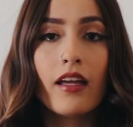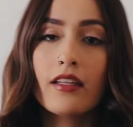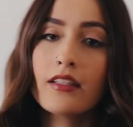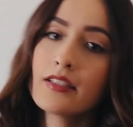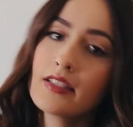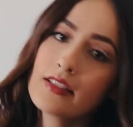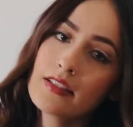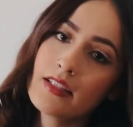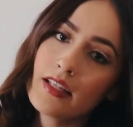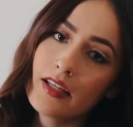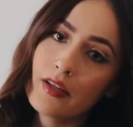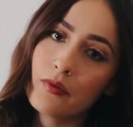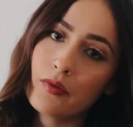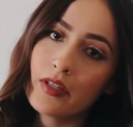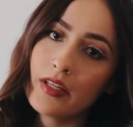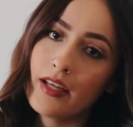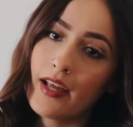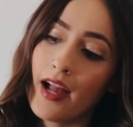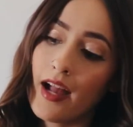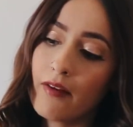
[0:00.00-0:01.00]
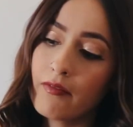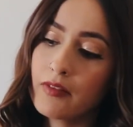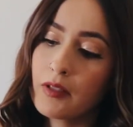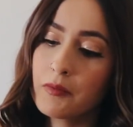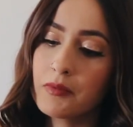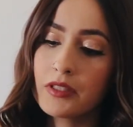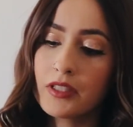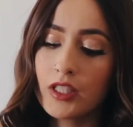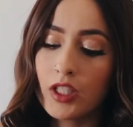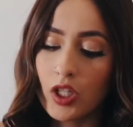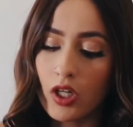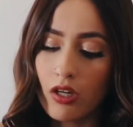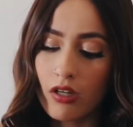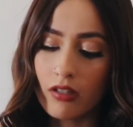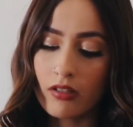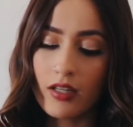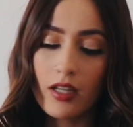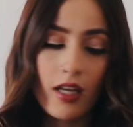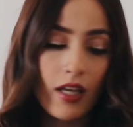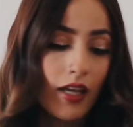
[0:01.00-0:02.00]
And since I already have lipstick
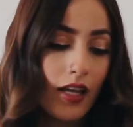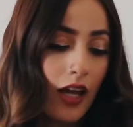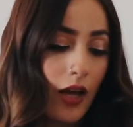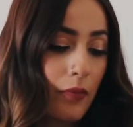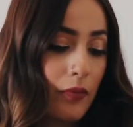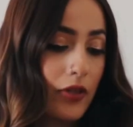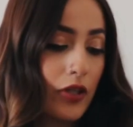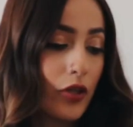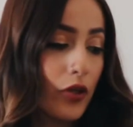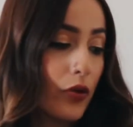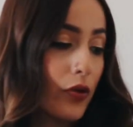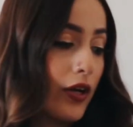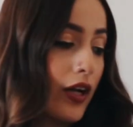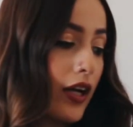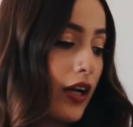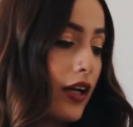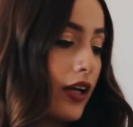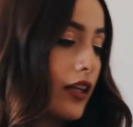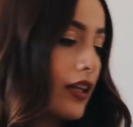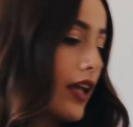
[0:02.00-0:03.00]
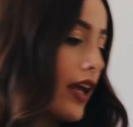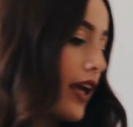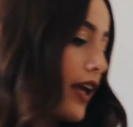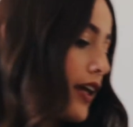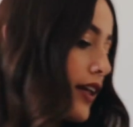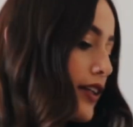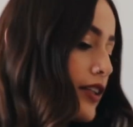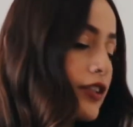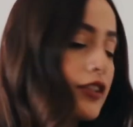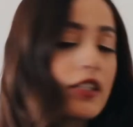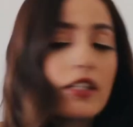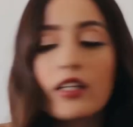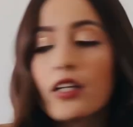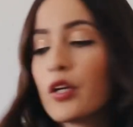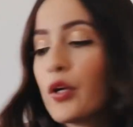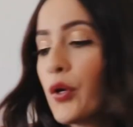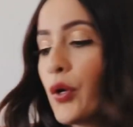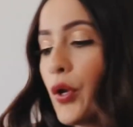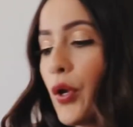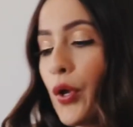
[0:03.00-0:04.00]
on, I'm going to go ahead and
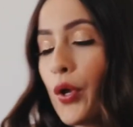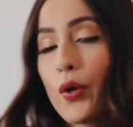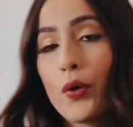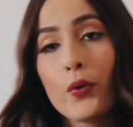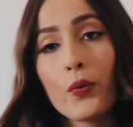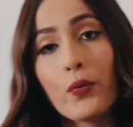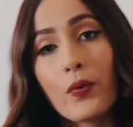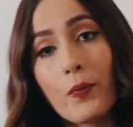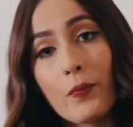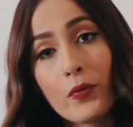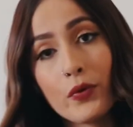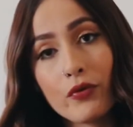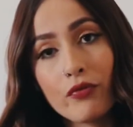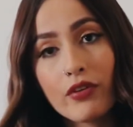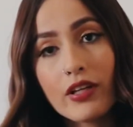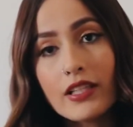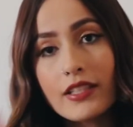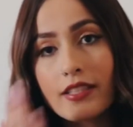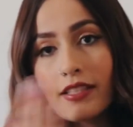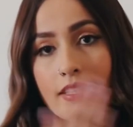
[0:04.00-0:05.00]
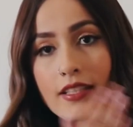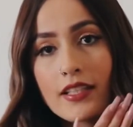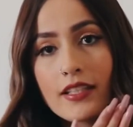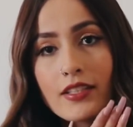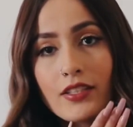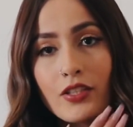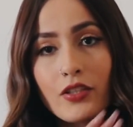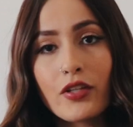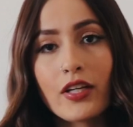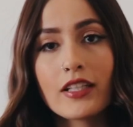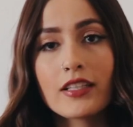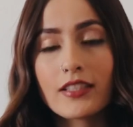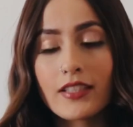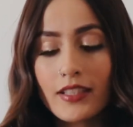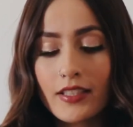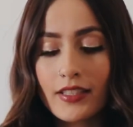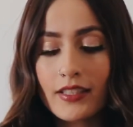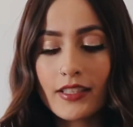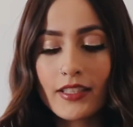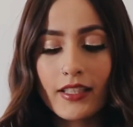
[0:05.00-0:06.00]
remove it. So you guys
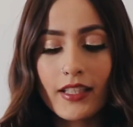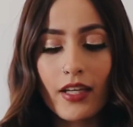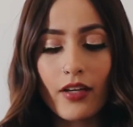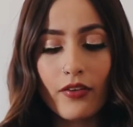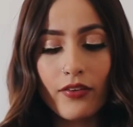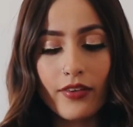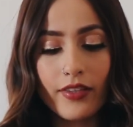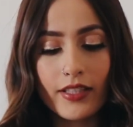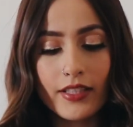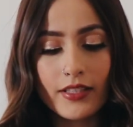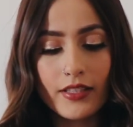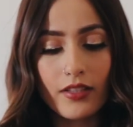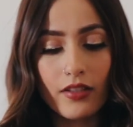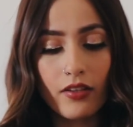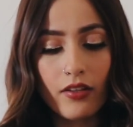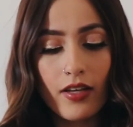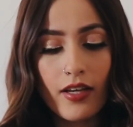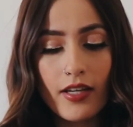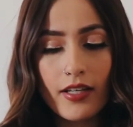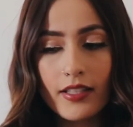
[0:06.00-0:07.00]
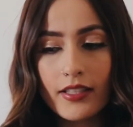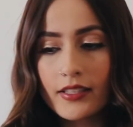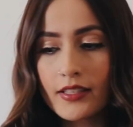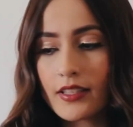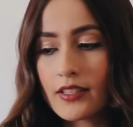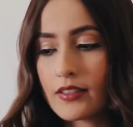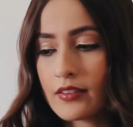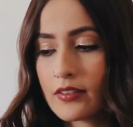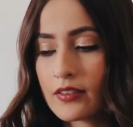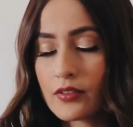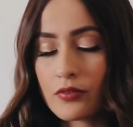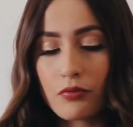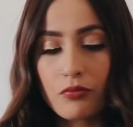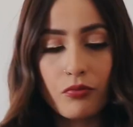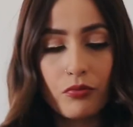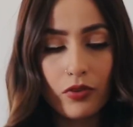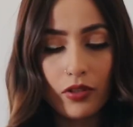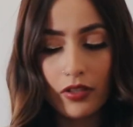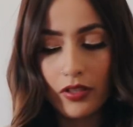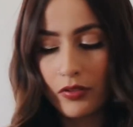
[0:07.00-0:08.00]
can see how this looks. This looks
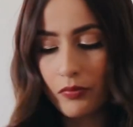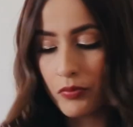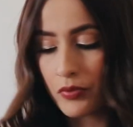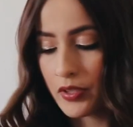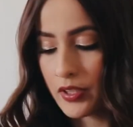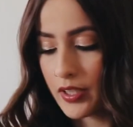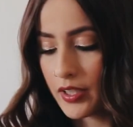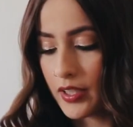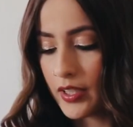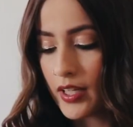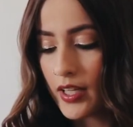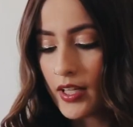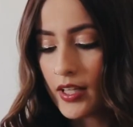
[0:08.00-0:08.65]
really pretty.